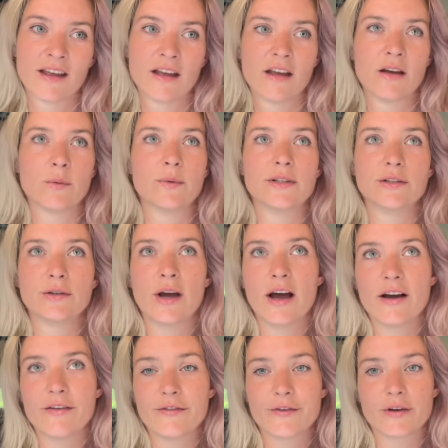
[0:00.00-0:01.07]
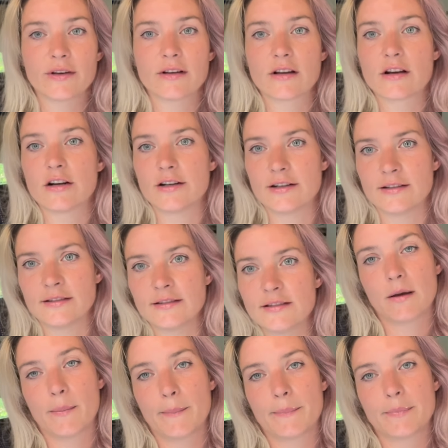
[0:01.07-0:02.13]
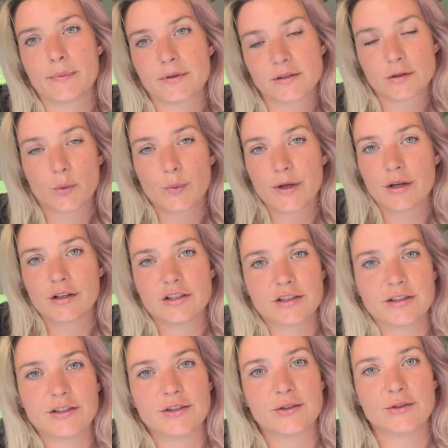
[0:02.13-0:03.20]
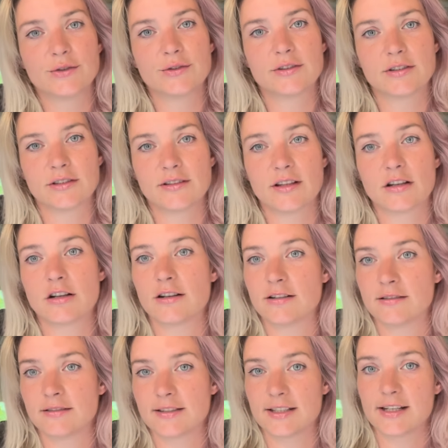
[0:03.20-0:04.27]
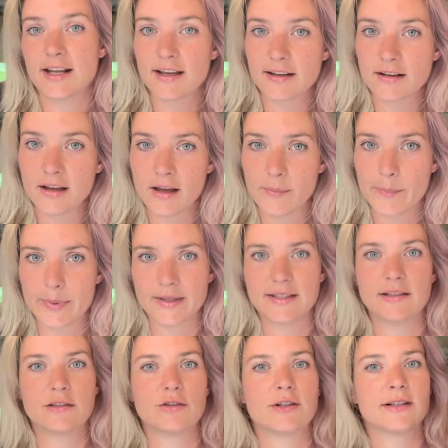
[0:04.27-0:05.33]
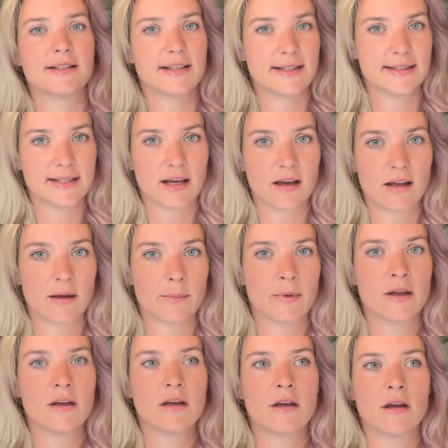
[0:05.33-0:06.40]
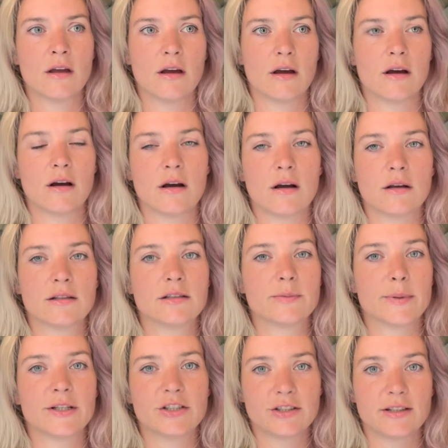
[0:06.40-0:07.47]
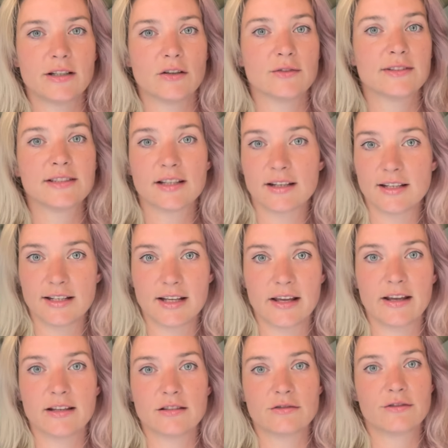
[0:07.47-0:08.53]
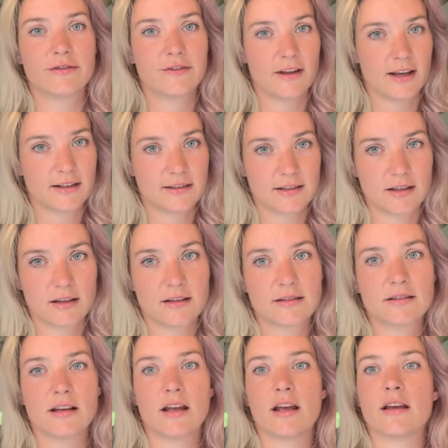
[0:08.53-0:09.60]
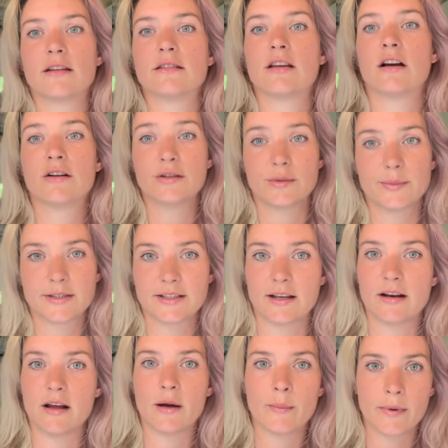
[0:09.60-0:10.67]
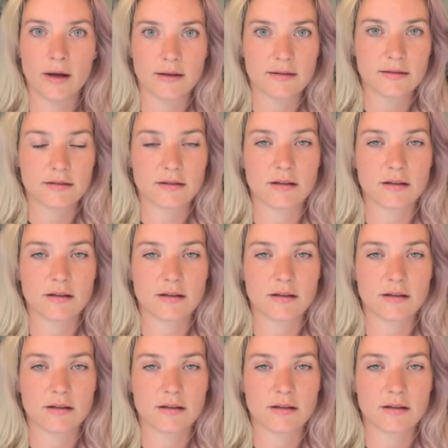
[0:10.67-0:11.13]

We do have curtains, so we could just use the curtains at night, but during daytime, especially on sunny days, Reflectix is 100% a must.